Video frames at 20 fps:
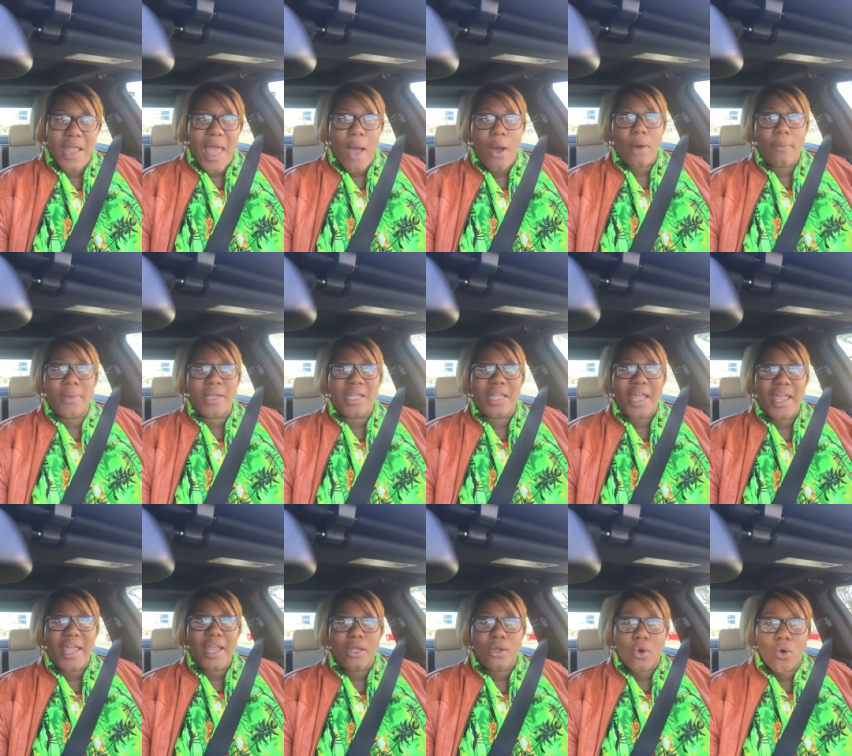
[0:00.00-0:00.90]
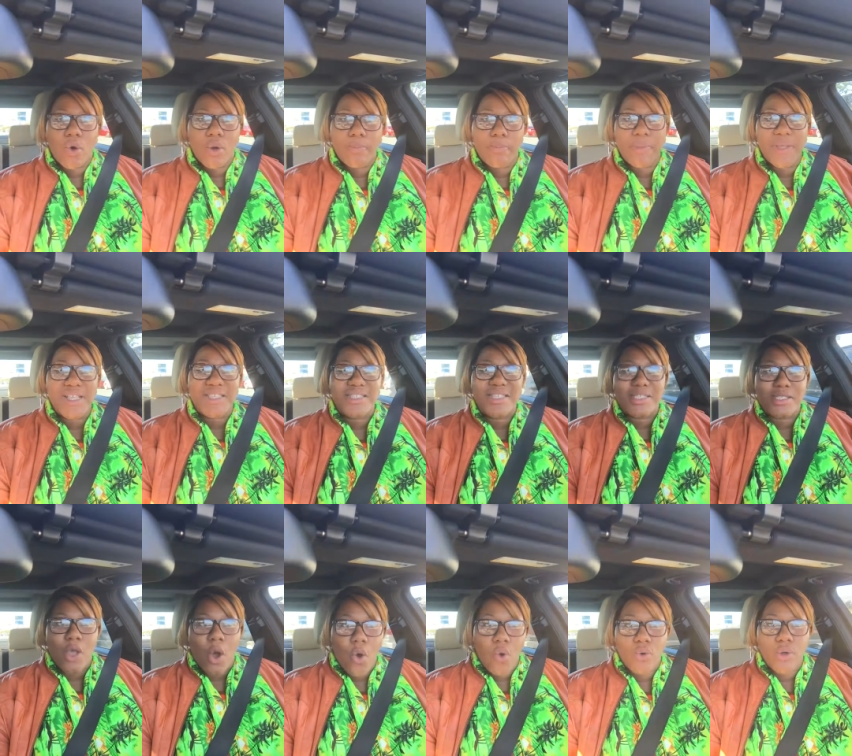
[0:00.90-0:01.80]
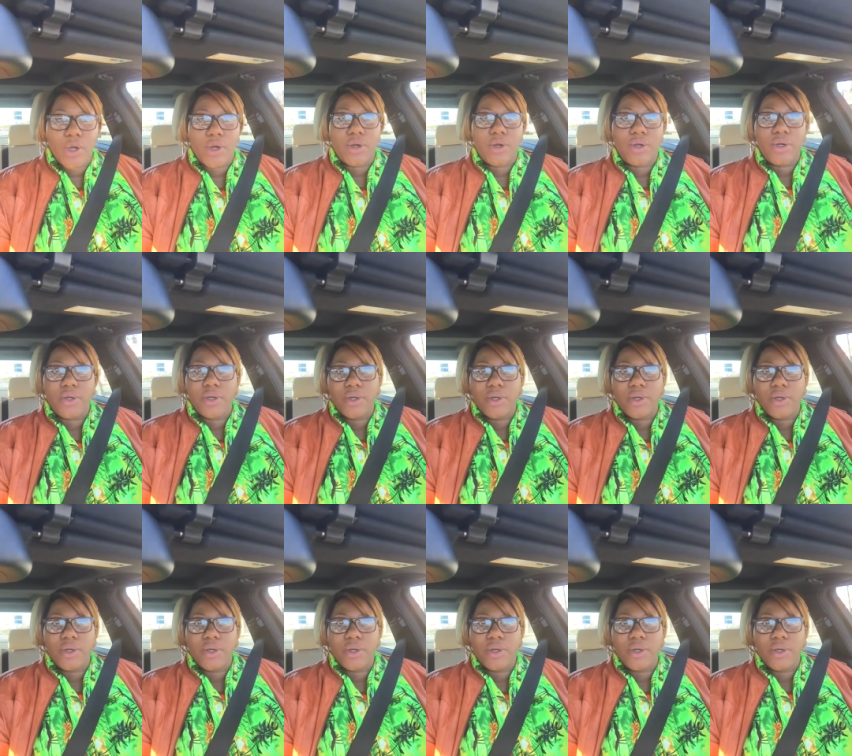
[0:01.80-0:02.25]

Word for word: Now I'm a landlord, business owner,